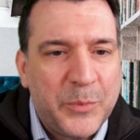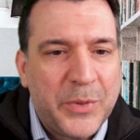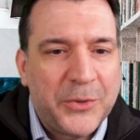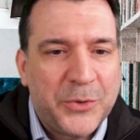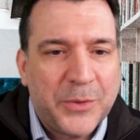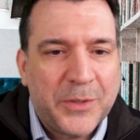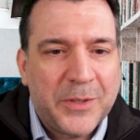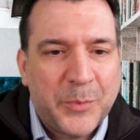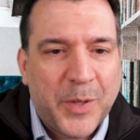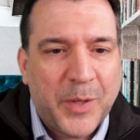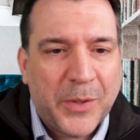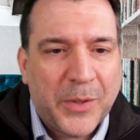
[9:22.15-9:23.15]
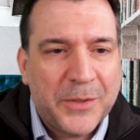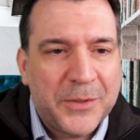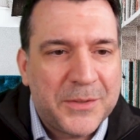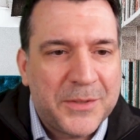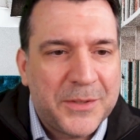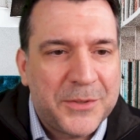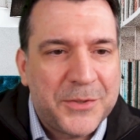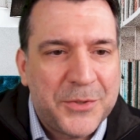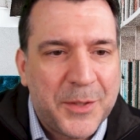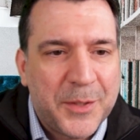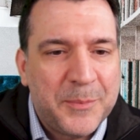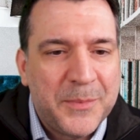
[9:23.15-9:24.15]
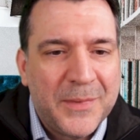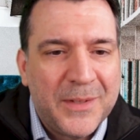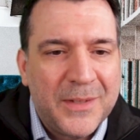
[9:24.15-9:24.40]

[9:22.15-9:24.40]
being joined by partners such as Jim